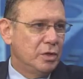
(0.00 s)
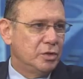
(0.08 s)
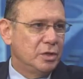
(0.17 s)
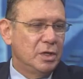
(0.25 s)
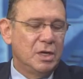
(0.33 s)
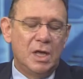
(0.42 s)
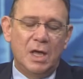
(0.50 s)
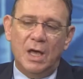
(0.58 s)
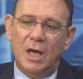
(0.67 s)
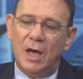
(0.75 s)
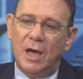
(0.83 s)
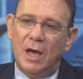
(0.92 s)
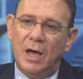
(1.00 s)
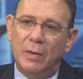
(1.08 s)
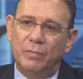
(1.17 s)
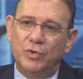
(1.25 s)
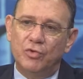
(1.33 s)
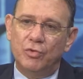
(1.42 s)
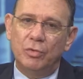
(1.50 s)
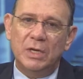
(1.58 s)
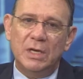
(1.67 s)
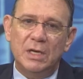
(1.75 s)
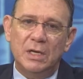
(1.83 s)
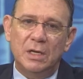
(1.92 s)
question.
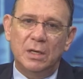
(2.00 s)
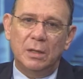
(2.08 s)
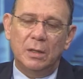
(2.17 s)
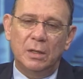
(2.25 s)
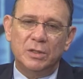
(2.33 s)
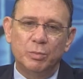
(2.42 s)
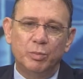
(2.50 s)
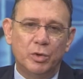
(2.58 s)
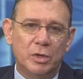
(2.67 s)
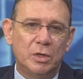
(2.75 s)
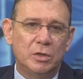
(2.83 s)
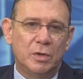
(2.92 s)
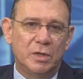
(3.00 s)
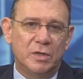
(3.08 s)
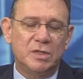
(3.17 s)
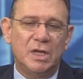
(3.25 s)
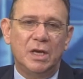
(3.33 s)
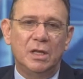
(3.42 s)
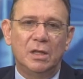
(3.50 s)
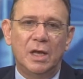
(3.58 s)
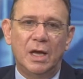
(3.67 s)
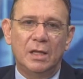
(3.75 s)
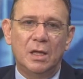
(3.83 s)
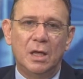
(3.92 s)
Truly, it's important to understand
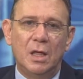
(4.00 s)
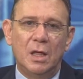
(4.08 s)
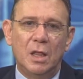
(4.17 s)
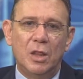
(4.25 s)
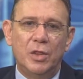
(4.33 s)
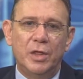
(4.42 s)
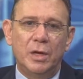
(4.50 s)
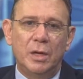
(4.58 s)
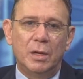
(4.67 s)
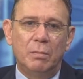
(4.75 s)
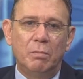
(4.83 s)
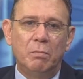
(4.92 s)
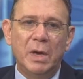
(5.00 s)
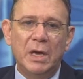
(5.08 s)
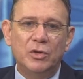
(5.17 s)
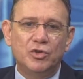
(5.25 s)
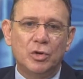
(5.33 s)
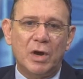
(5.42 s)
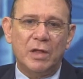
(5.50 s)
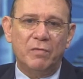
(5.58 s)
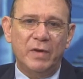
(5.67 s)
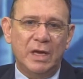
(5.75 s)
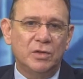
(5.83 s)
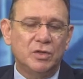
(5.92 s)
that the major
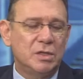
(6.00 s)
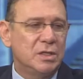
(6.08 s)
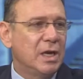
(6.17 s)
advances